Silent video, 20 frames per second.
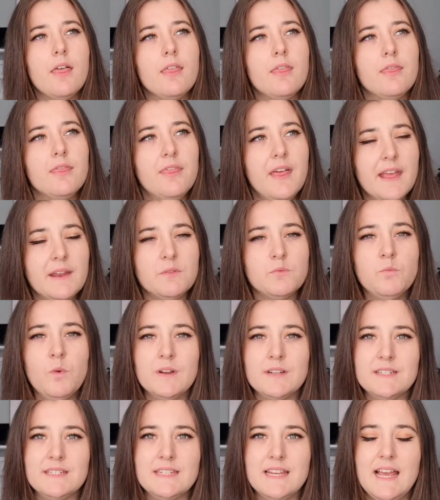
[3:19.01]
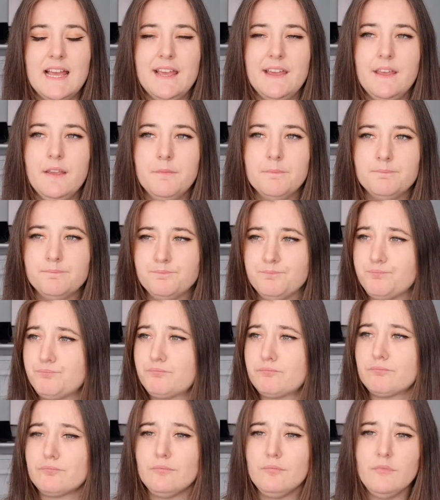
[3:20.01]
Then one day,
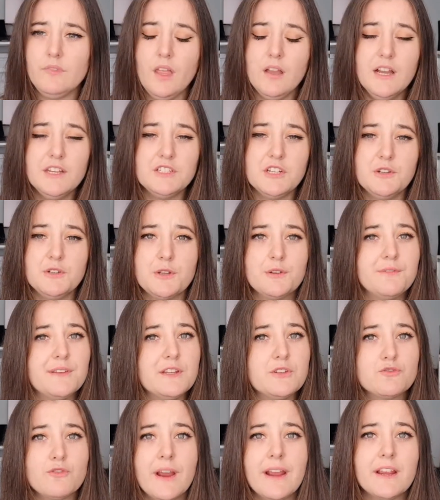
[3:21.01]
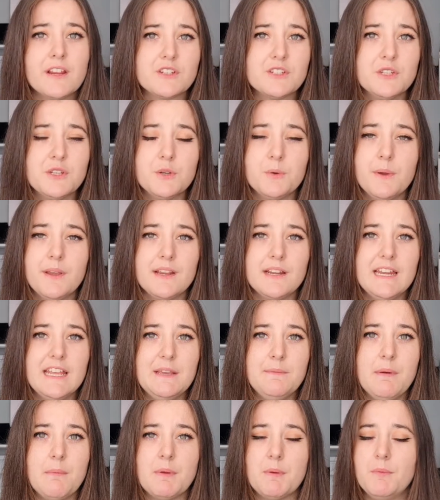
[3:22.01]
I don't know if he drank too quickly
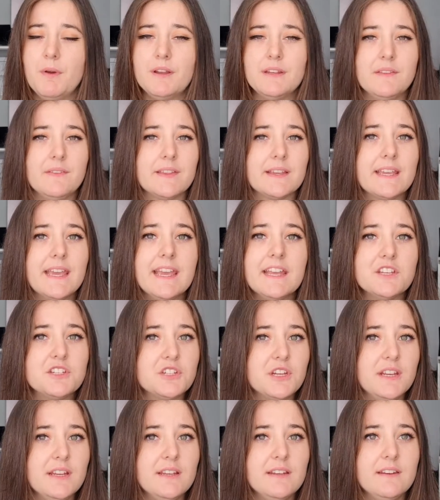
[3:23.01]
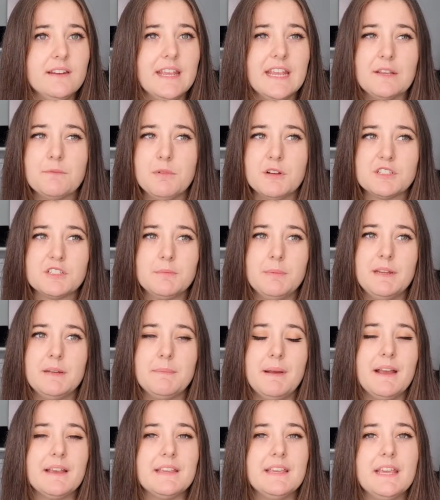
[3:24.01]
when we weren't in the kitchen. He must have been
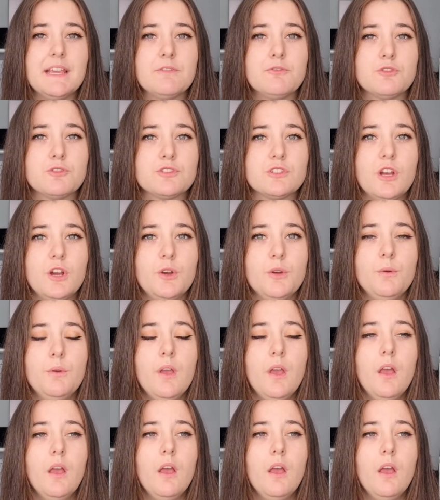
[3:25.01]
about a year or so.